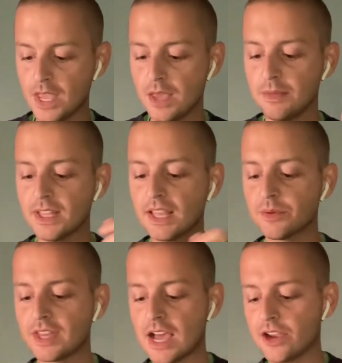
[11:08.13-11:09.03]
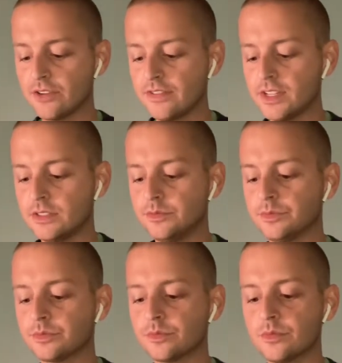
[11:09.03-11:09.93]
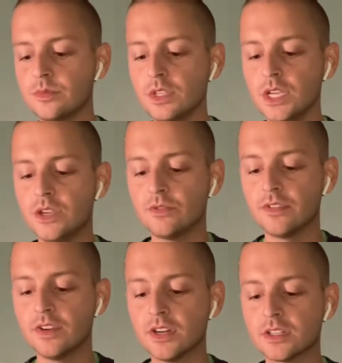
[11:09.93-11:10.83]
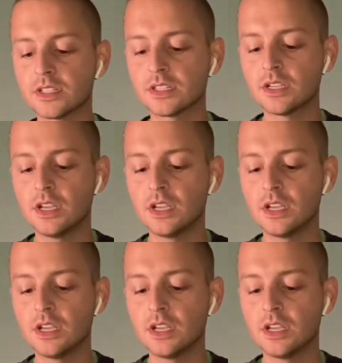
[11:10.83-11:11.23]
Being aligned with the Hierophant in reverse.